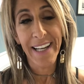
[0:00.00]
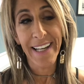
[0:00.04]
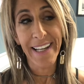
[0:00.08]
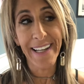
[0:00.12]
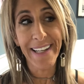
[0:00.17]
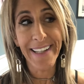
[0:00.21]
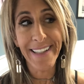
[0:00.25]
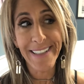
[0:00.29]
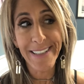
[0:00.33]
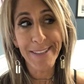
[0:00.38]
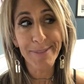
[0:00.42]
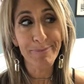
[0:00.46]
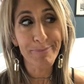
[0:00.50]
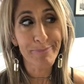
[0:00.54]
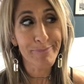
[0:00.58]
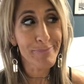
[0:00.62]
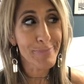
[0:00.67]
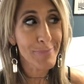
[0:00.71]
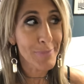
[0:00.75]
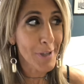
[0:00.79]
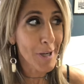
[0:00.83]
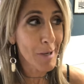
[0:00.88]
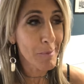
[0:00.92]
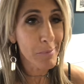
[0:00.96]
and
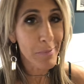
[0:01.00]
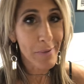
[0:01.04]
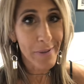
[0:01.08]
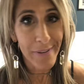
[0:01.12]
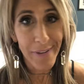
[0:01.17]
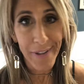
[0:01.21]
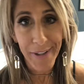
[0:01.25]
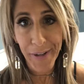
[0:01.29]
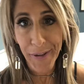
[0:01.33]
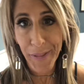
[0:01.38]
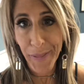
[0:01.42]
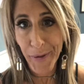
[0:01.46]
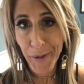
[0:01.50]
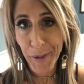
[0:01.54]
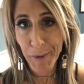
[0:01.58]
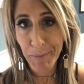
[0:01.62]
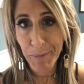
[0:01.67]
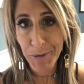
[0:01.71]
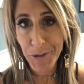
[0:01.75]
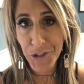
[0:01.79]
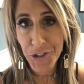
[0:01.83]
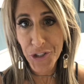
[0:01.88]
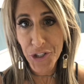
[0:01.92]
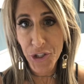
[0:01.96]
probably a lot of
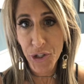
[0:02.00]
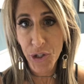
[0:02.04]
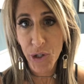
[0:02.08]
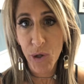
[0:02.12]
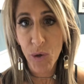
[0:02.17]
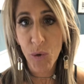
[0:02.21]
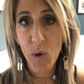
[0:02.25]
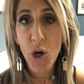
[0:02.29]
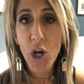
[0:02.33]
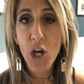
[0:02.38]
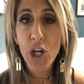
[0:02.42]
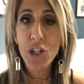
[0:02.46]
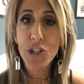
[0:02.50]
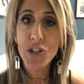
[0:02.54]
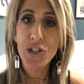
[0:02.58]
therapists too,